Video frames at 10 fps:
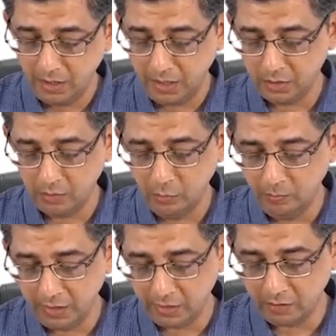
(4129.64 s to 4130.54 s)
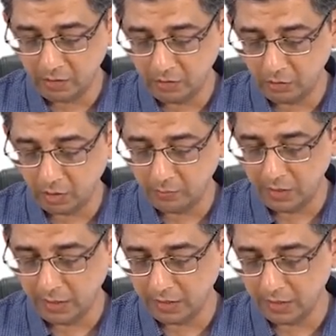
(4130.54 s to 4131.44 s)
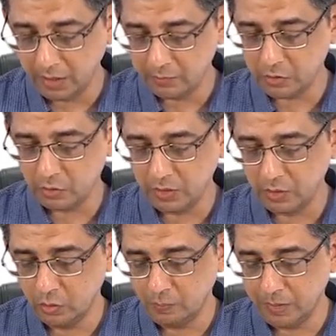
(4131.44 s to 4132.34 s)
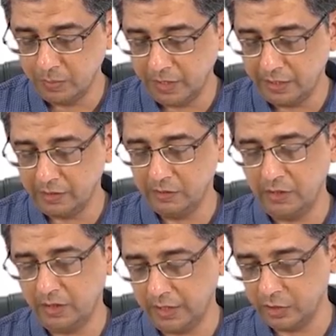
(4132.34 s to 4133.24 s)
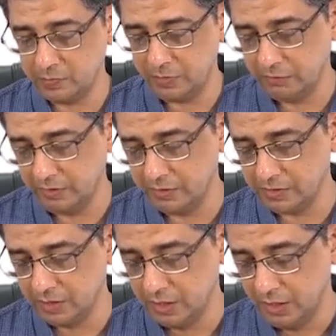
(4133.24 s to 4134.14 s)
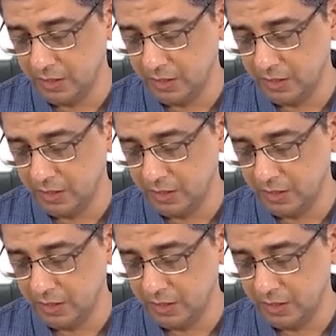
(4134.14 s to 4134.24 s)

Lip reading: At the moment, I've drawn a normal diagram showing open mitral and the tricuspid valves.